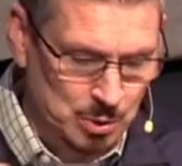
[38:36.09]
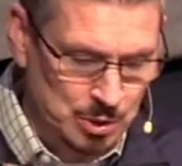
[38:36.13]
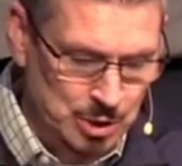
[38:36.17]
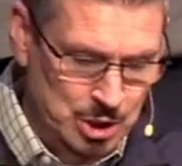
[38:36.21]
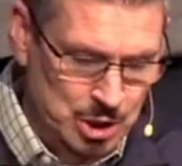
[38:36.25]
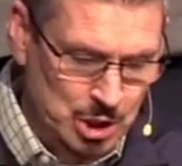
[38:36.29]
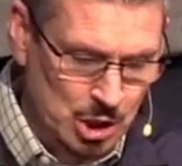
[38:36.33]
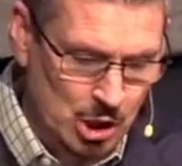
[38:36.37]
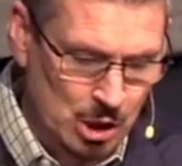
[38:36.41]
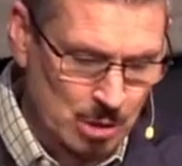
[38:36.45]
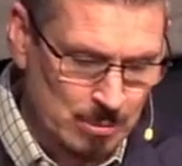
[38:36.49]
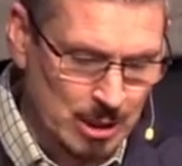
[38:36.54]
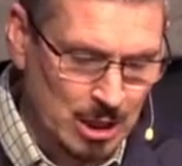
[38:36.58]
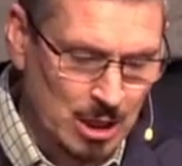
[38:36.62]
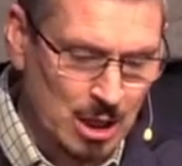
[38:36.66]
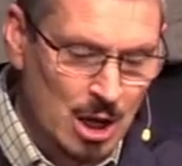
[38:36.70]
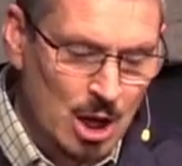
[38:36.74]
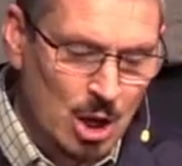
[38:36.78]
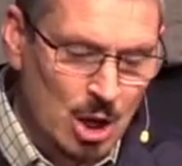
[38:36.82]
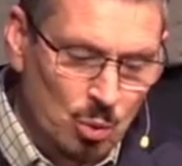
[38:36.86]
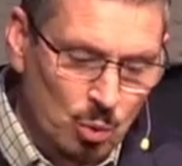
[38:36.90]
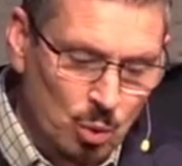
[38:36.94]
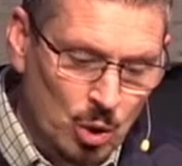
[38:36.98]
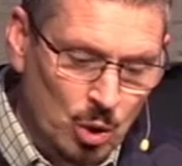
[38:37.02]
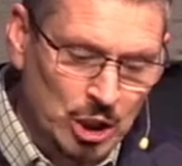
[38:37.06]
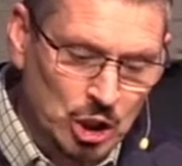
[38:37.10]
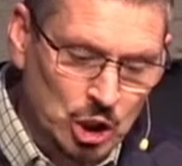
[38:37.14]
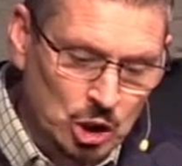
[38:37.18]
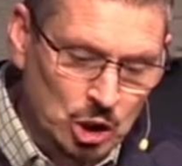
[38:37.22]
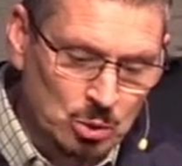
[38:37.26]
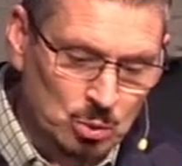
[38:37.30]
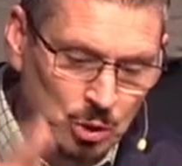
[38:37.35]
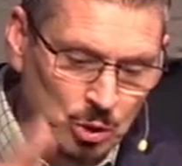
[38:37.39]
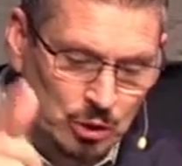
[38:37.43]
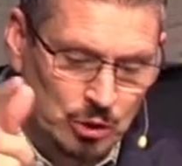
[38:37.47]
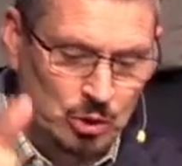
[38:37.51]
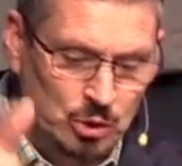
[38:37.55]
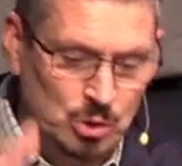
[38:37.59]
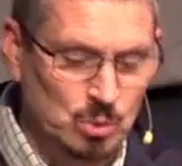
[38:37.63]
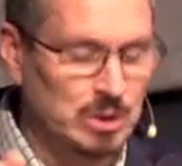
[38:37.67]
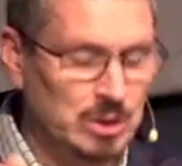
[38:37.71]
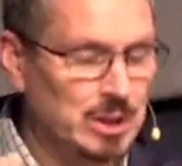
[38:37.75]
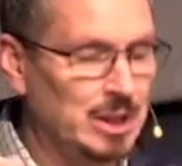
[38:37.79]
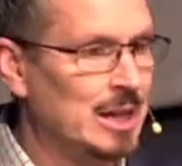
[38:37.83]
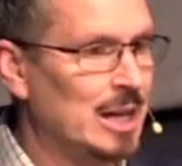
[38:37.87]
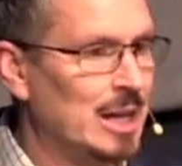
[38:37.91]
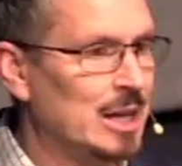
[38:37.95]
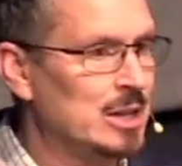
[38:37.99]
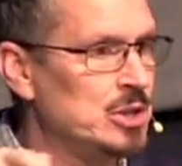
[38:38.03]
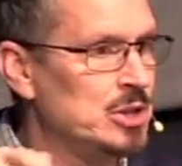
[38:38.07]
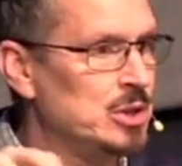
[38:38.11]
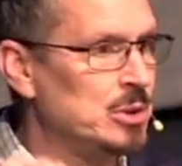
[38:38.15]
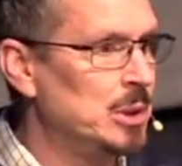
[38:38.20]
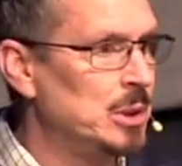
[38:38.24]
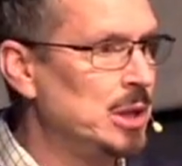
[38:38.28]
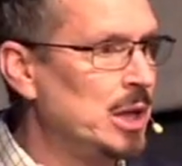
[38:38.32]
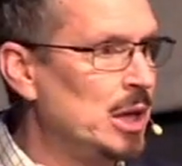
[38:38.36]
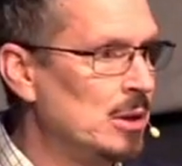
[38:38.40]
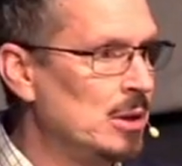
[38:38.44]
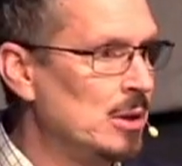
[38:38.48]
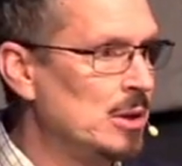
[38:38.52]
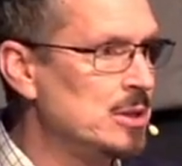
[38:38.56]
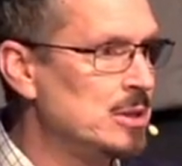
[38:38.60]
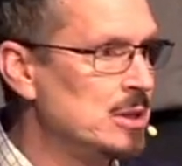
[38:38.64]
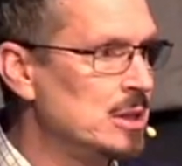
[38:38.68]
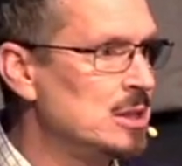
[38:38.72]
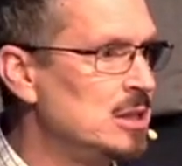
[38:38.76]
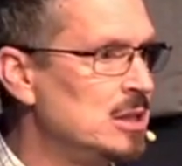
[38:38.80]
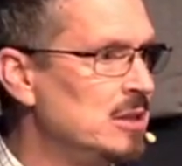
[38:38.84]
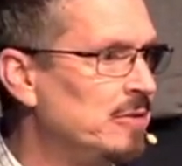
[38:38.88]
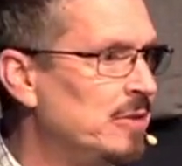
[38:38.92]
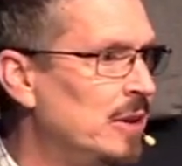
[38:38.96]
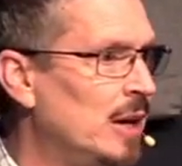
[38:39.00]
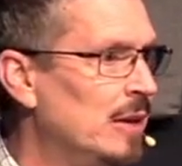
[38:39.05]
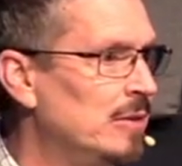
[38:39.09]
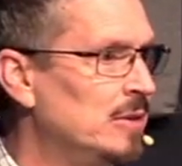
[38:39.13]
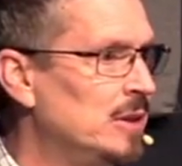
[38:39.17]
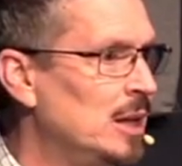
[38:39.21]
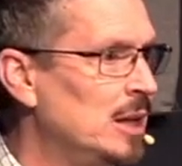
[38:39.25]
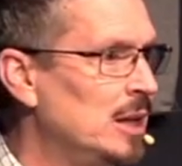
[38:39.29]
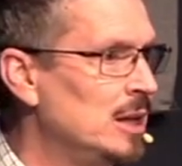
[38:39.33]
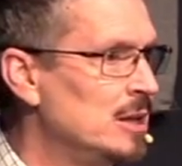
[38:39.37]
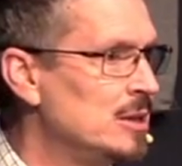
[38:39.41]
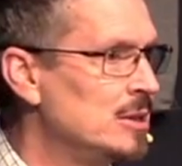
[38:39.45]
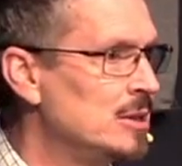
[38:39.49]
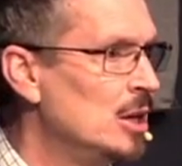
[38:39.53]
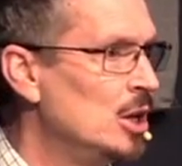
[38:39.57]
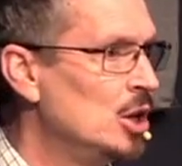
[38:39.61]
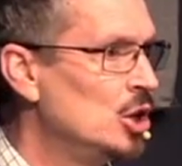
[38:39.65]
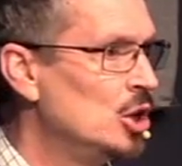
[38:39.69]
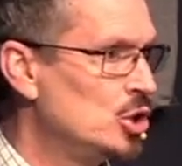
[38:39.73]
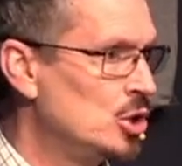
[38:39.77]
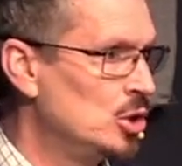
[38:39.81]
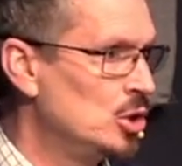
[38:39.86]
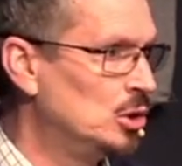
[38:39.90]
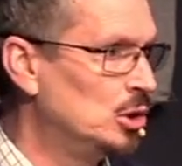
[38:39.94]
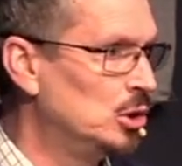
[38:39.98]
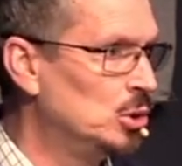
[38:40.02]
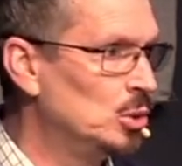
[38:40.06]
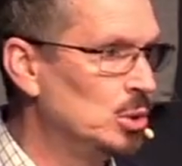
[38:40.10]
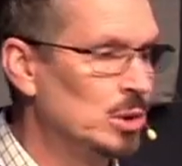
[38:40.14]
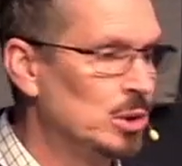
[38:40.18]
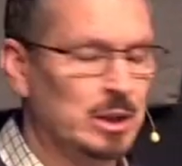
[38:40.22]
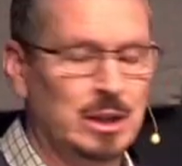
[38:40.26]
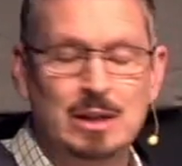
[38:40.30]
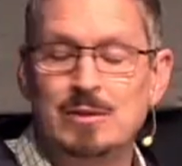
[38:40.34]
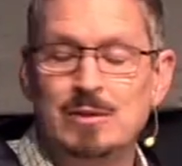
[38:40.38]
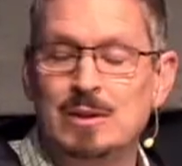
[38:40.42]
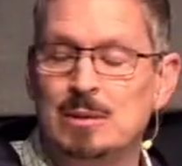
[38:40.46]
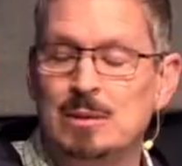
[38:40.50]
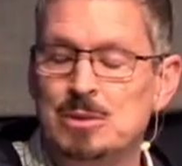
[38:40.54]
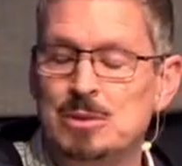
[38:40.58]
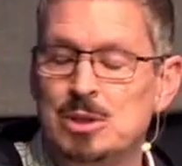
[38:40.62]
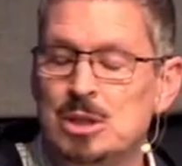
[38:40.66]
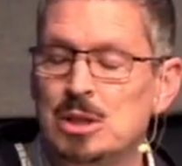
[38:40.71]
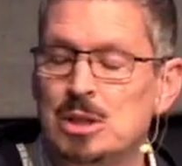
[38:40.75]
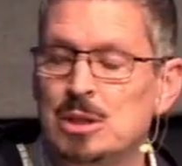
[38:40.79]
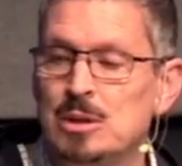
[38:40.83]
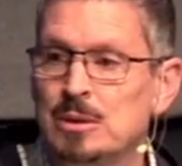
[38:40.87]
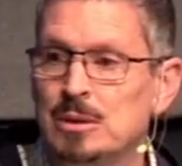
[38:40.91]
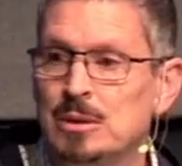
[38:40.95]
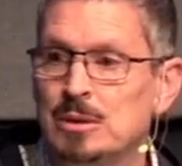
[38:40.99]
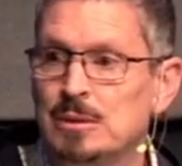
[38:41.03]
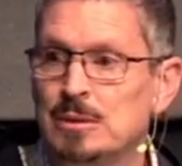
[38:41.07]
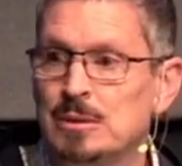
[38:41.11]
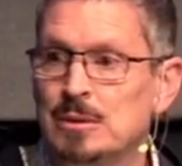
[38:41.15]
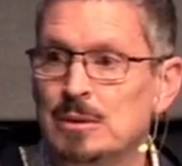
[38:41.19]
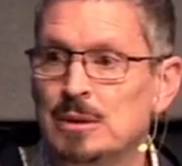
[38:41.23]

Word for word: will determine what you will do with the next 365 days should the Lord give them to you.